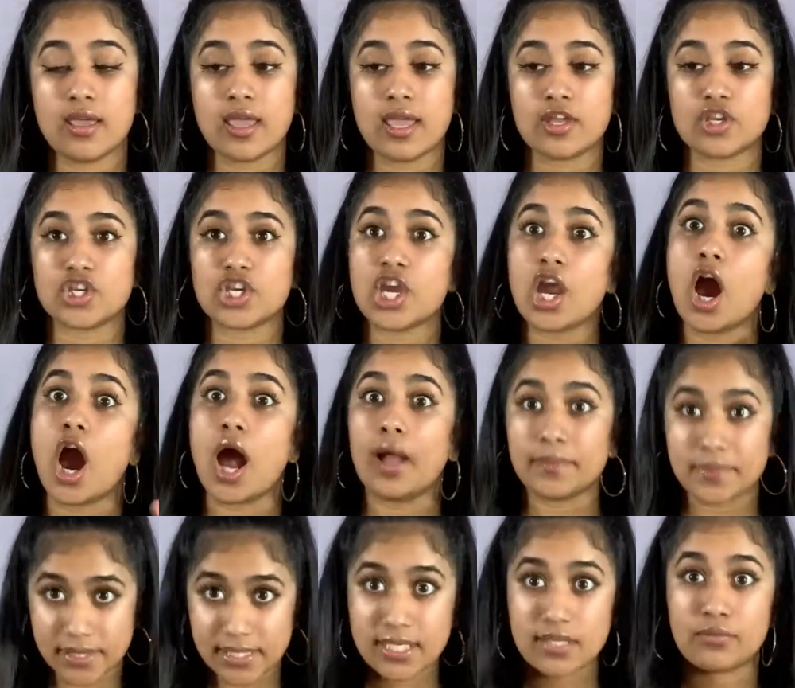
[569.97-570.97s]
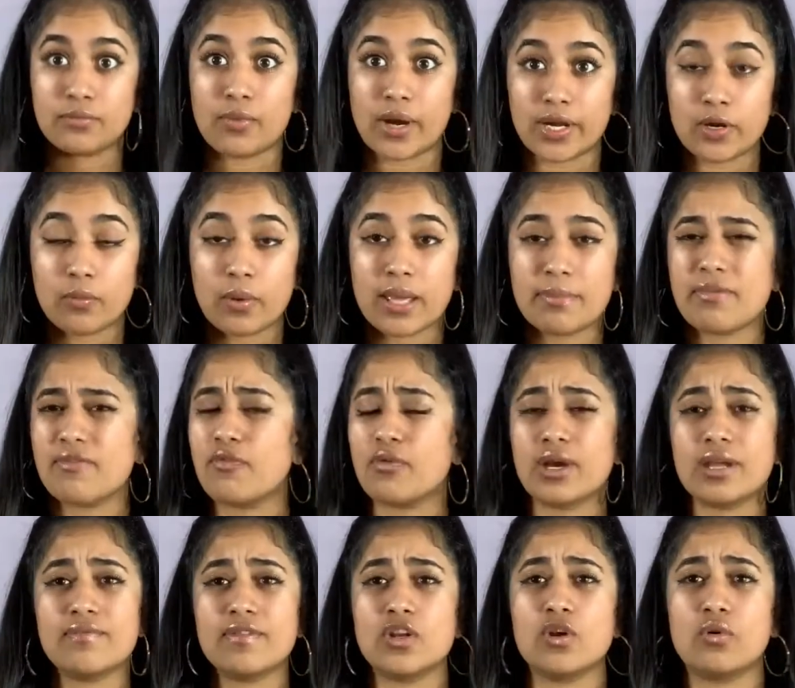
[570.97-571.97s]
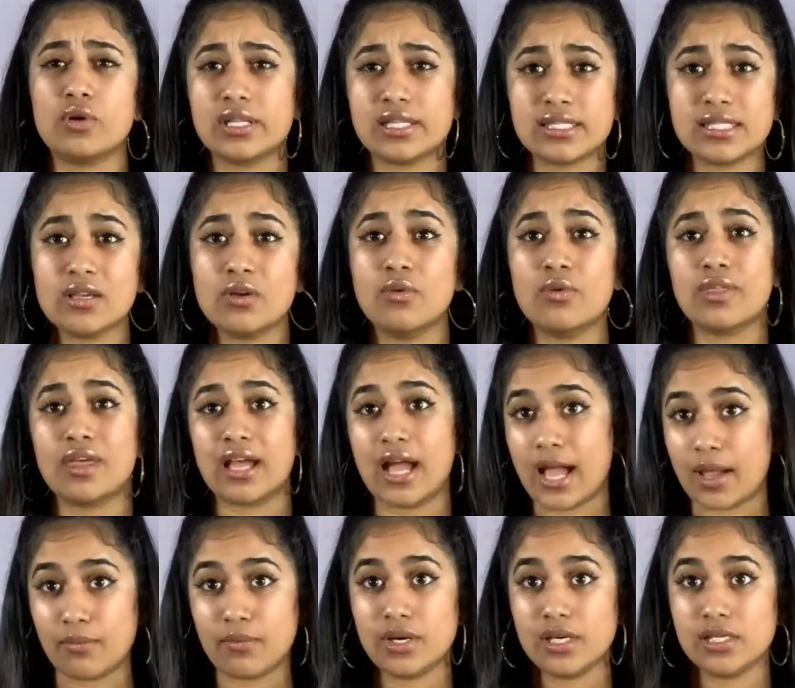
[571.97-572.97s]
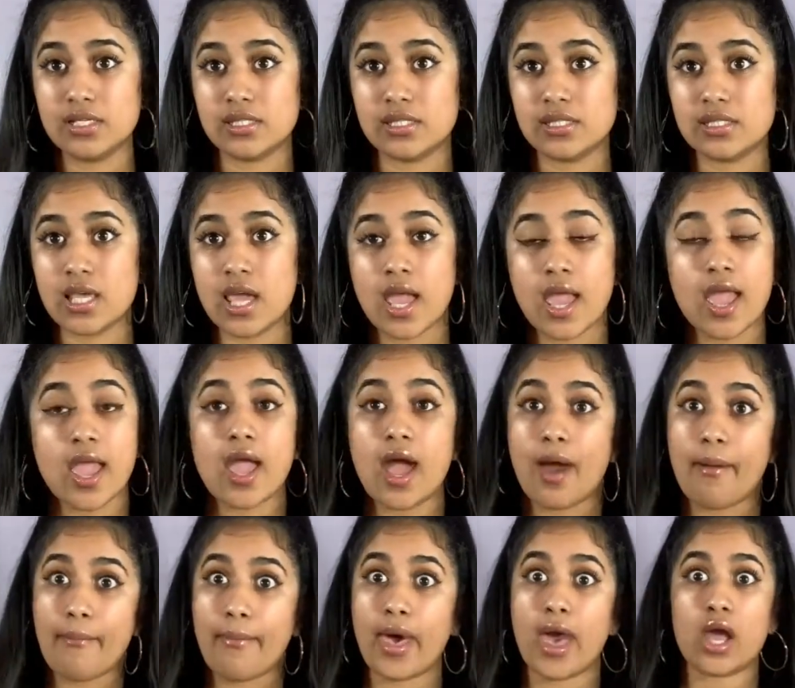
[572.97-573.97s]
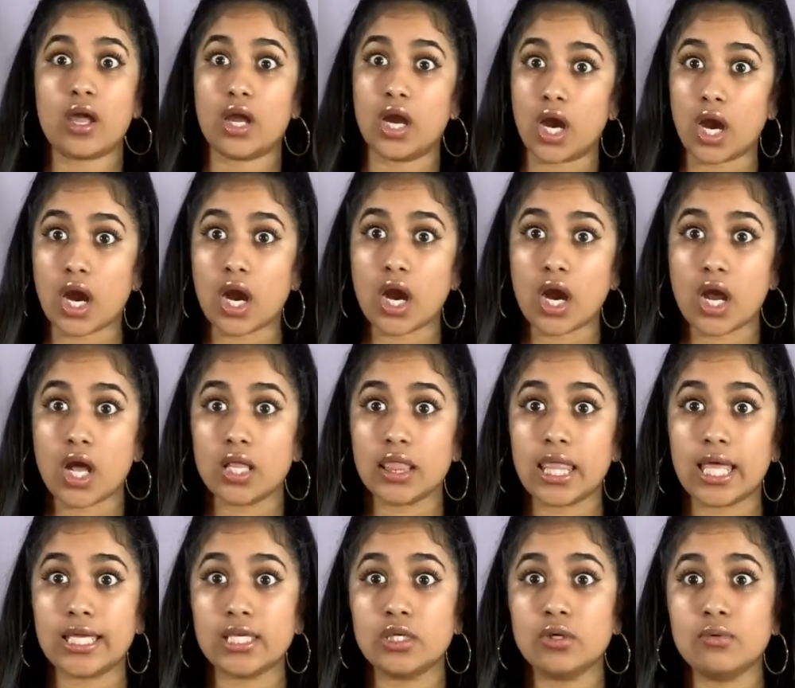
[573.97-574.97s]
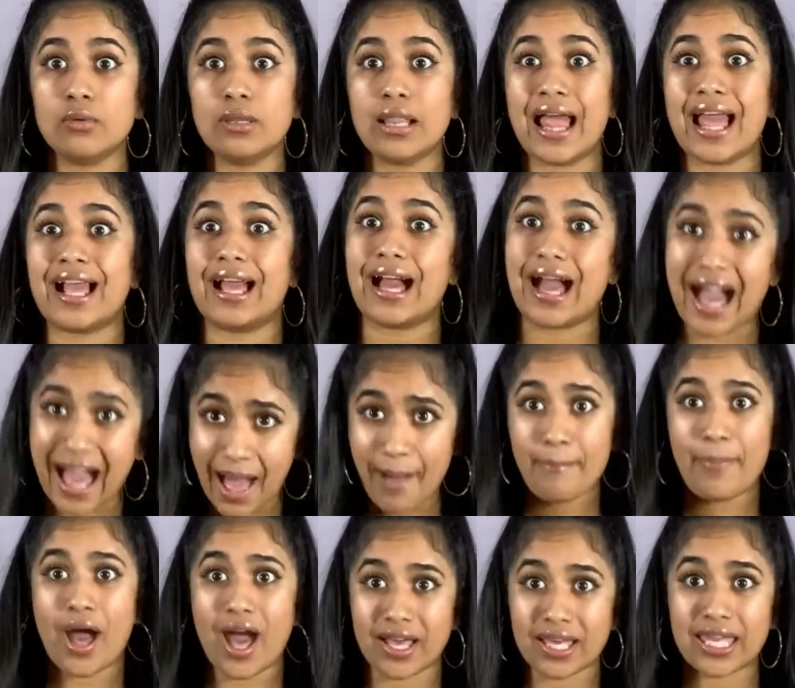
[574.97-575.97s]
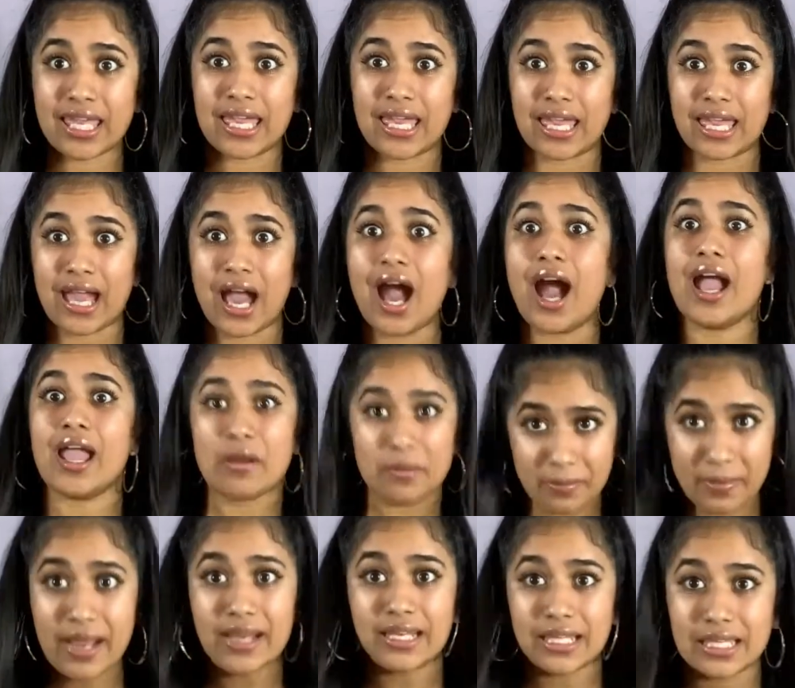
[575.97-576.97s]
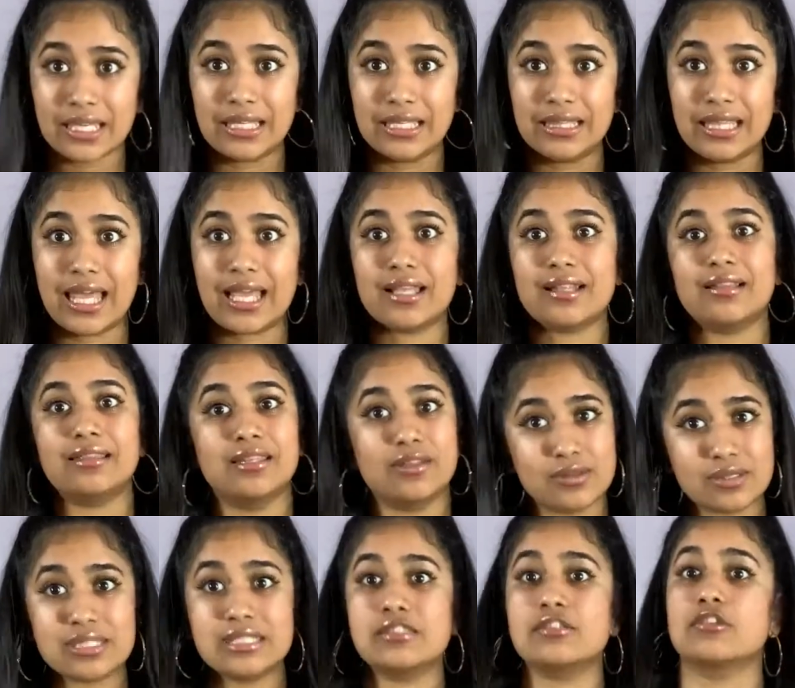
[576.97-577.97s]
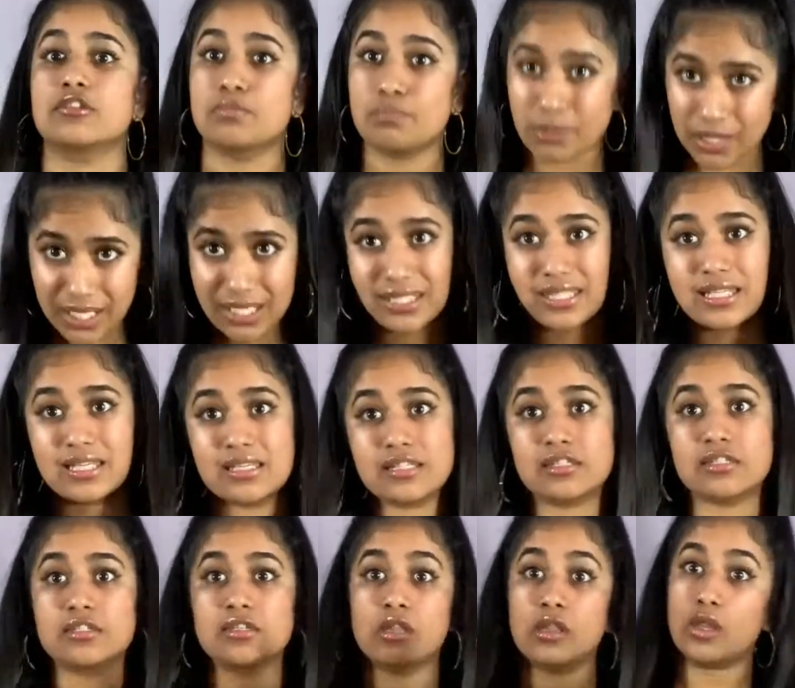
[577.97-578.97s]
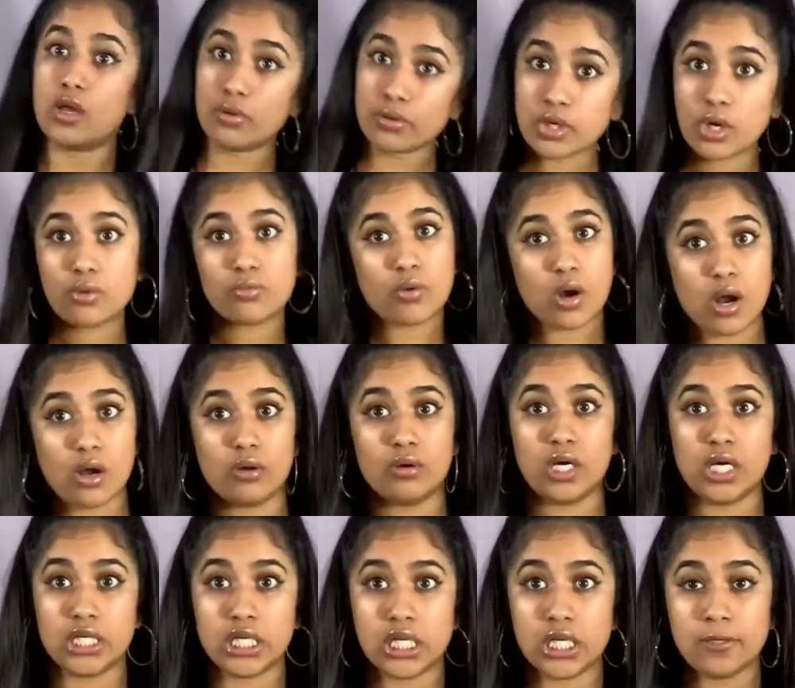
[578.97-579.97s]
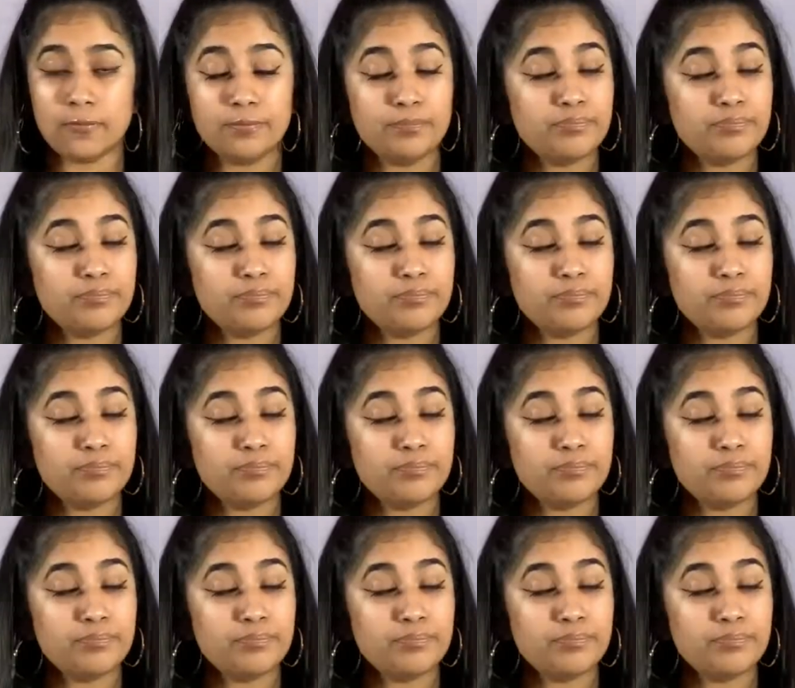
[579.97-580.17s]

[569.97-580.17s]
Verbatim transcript: she hops in right away before even noticing who the guy was. I'm like, girl, like you like a hot pocket, hot and ready, like Little Caesars Pizza. Slow your roll, honey.